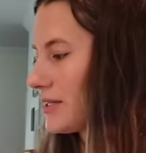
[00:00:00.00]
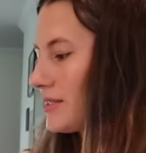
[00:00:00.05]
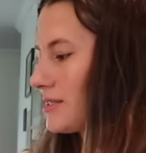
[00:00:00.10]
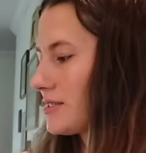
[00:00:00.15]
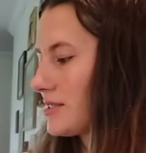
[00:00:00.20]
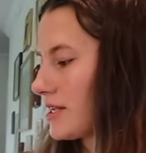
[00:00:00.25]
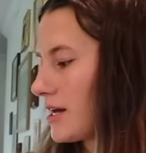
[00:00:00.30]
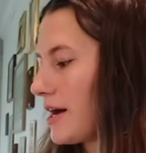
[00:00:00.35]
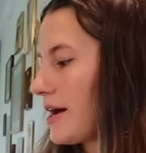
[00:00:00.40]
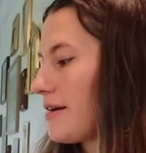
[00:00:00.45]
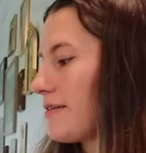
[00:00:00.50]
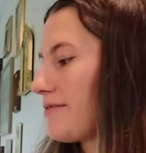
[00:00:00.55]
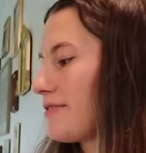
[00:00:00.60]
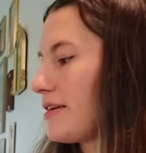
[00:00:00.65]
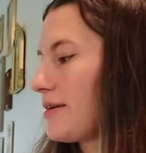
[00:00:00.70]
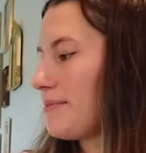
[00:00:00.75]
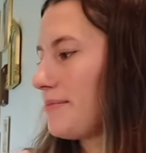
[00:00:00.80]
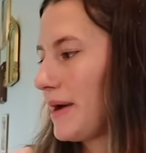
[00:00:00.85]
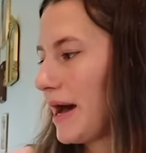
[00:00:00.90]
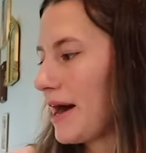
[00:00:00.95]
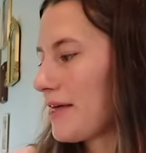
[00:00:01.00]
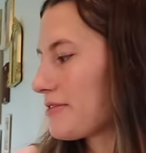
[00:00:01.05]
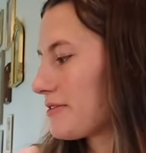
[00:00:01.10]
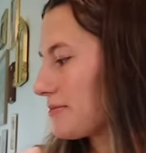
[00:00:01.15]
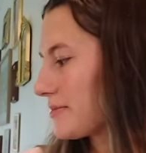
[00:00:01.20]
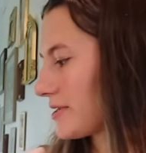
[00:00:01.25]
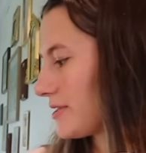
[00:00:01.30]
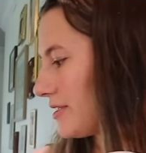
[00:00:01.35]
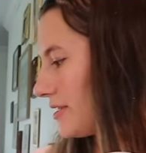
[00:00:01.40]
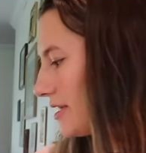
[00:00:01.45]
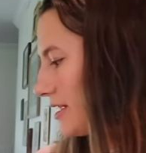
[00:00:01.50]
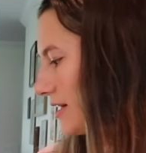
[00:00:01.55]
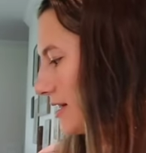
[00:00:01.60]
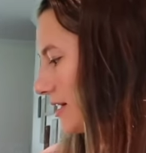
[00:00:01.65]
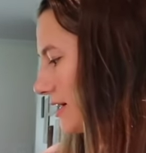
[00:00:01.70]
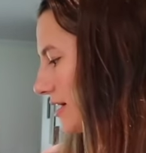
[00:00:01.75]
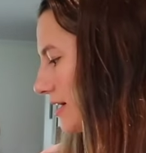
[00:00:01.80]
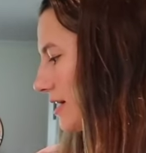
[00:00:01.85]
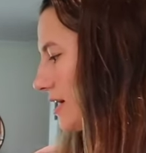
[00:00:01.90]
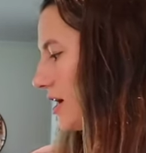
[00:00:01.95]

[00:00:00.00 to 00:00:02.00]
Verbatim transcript: stuff, bathroom cleaner,